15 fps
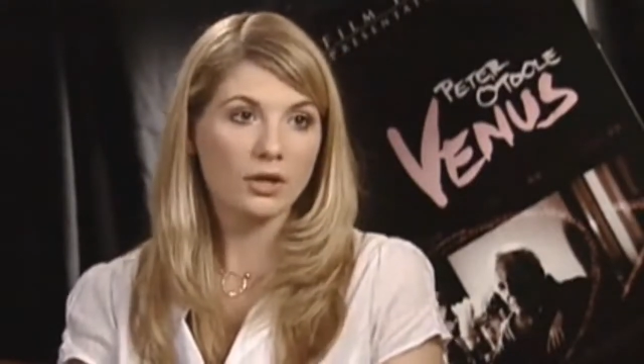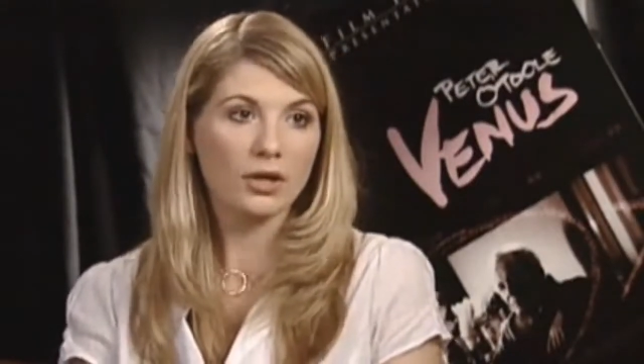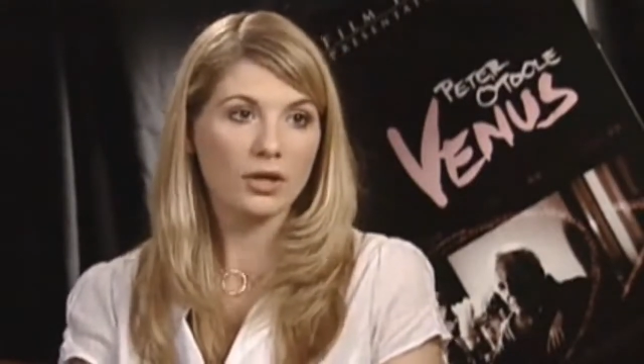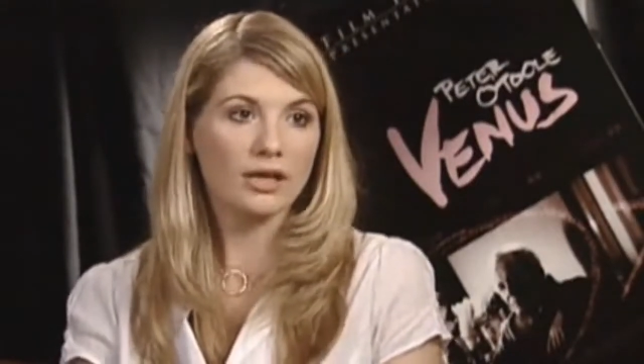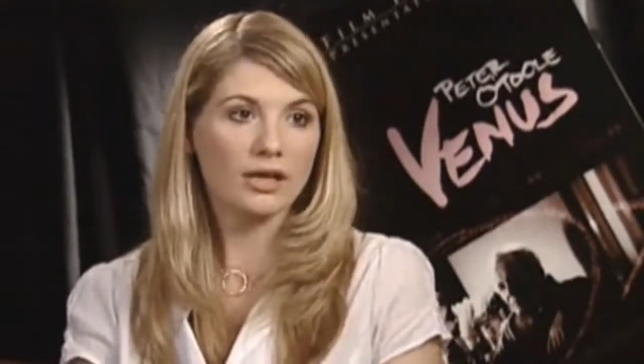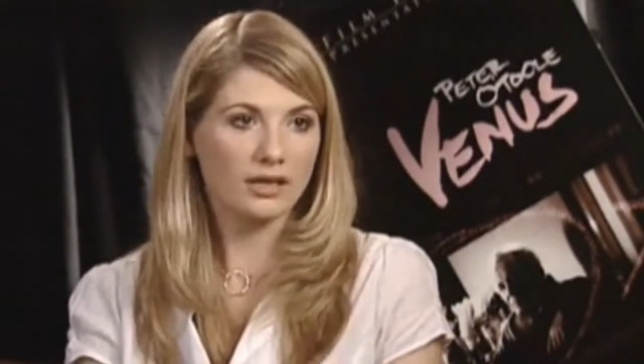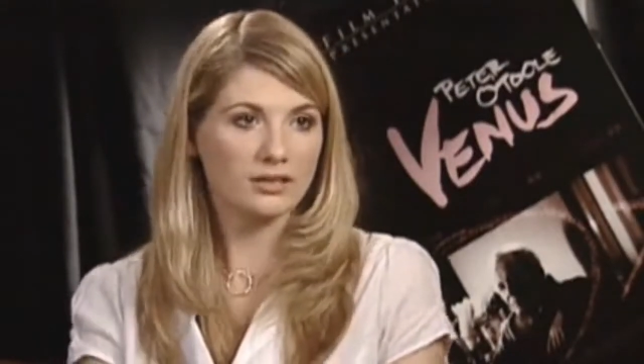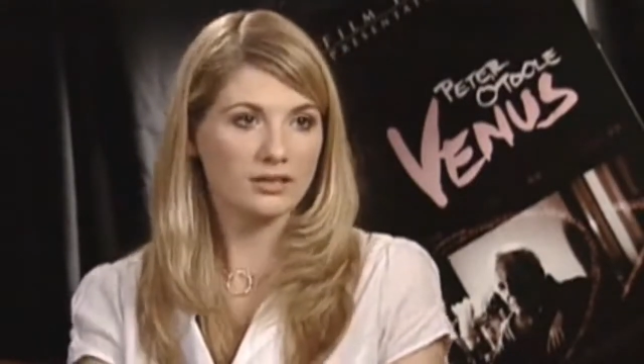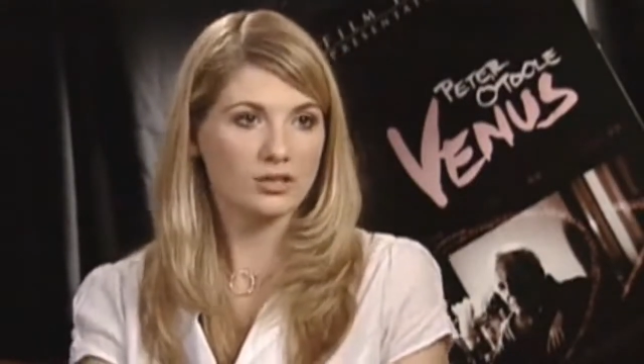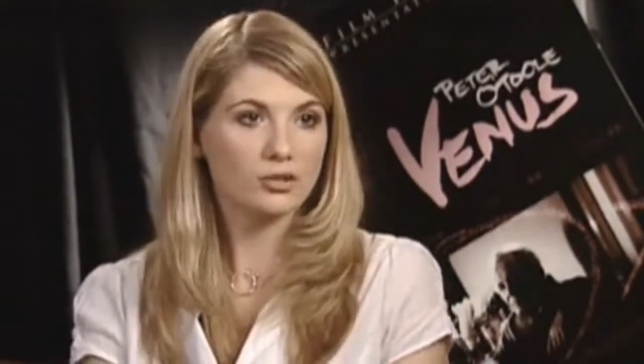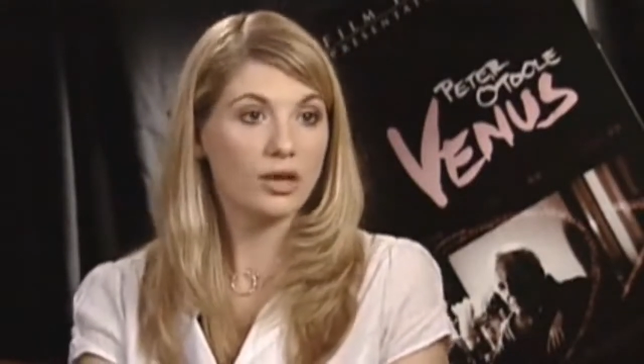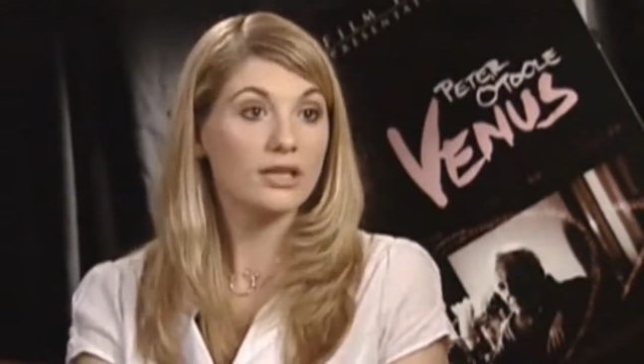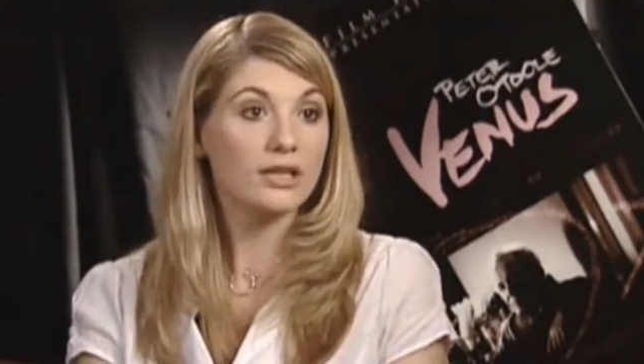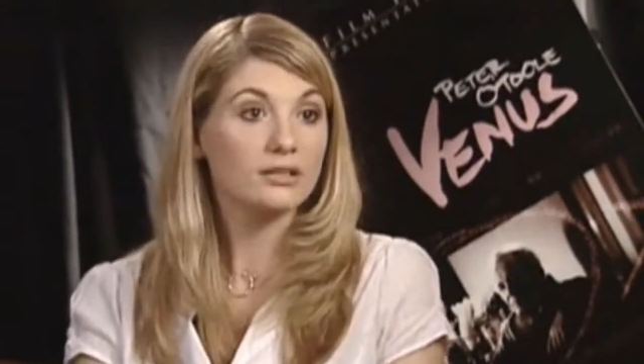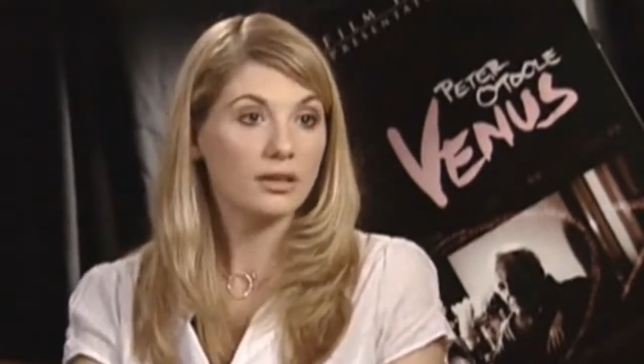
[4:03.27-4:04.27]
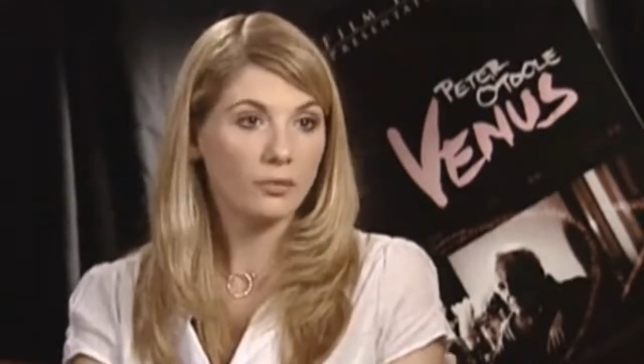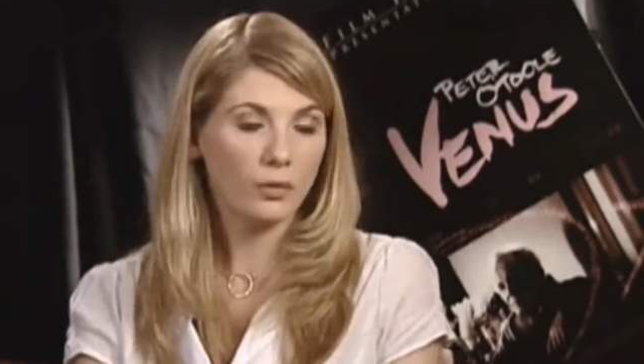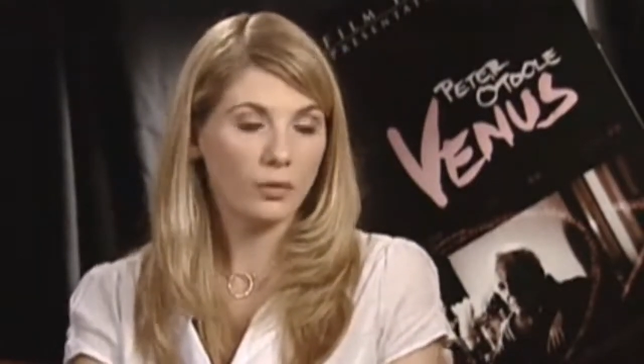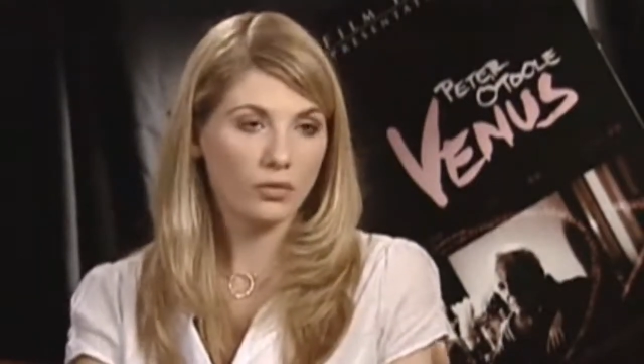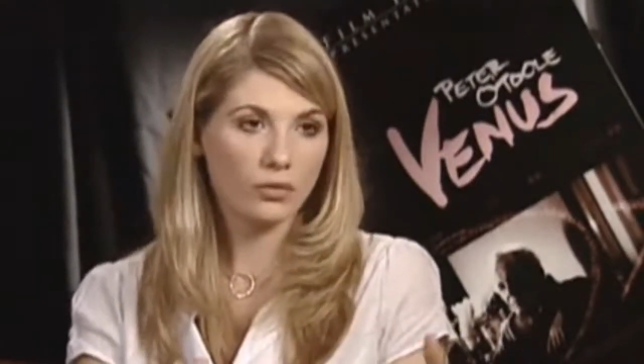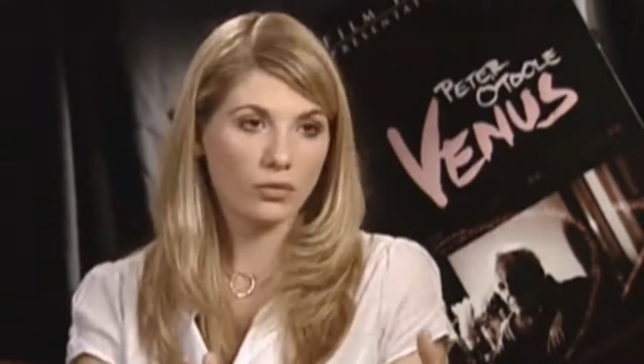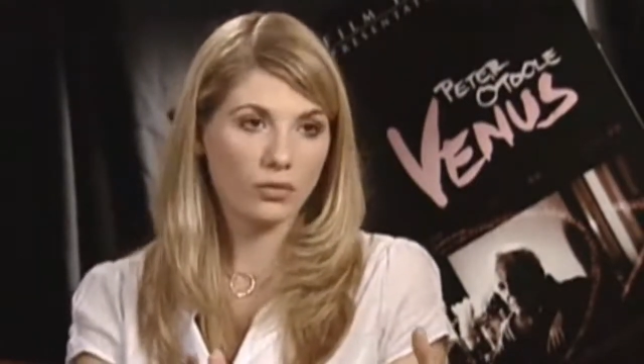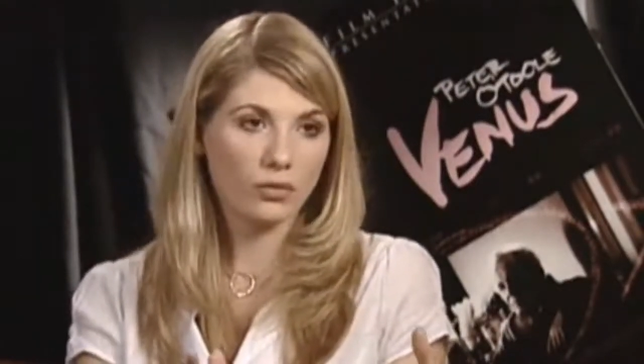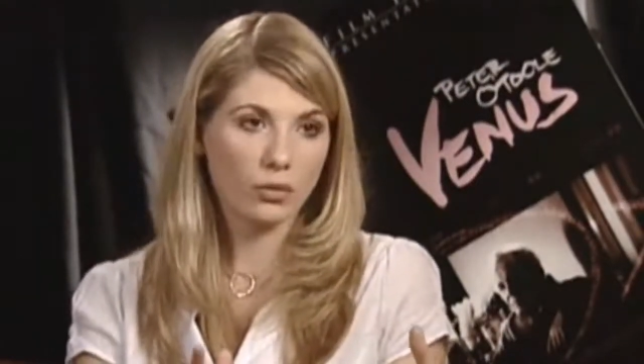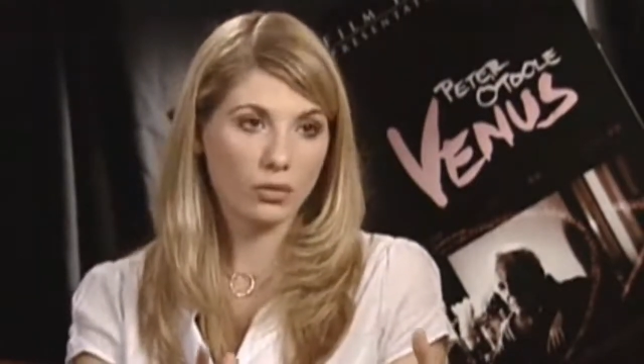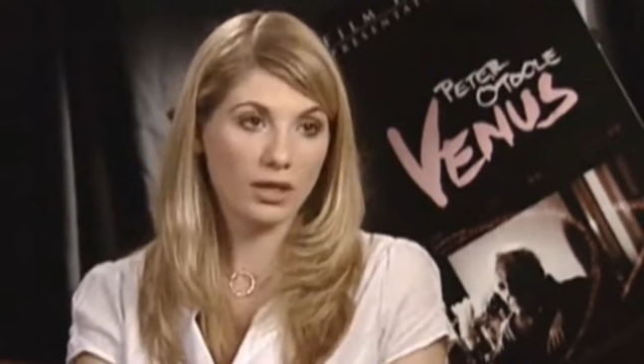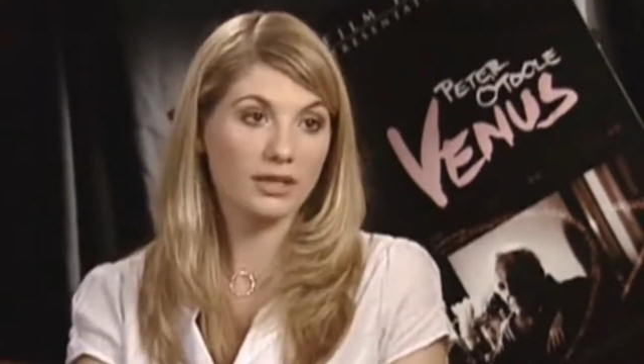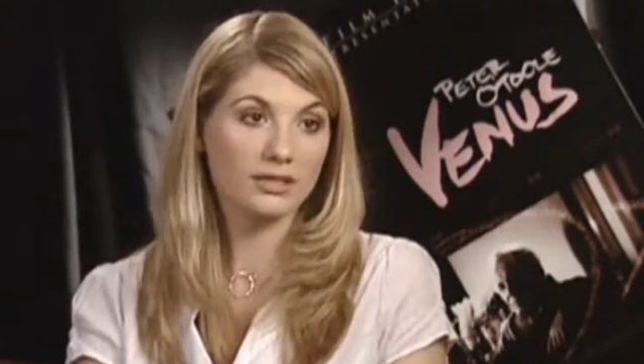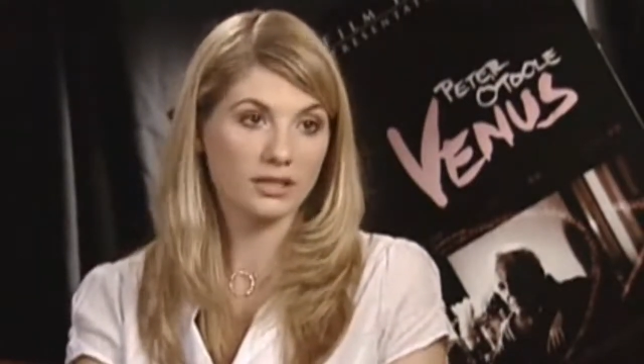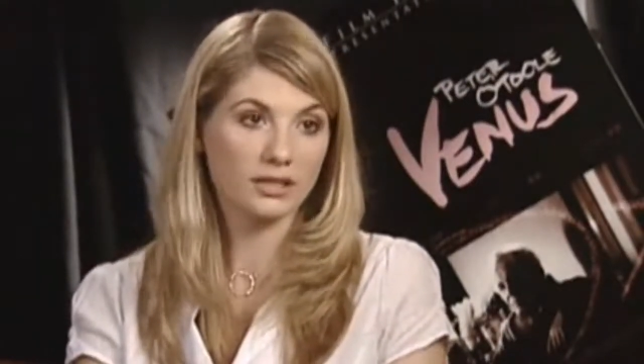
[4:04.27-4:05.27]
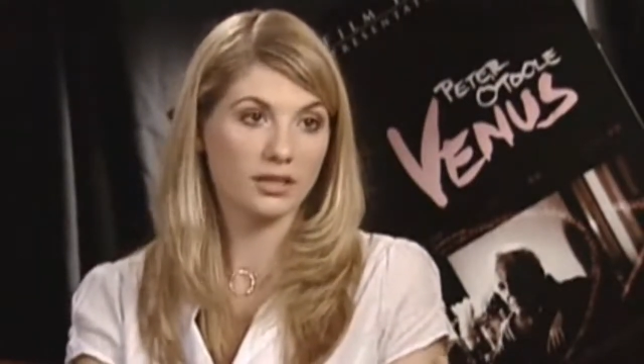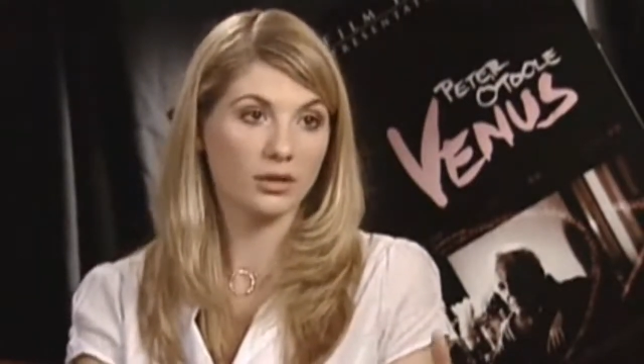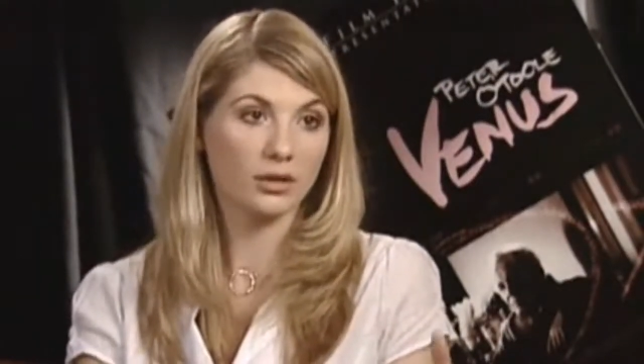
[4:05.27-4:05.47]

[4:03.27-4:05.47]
it's strange, like with theatre,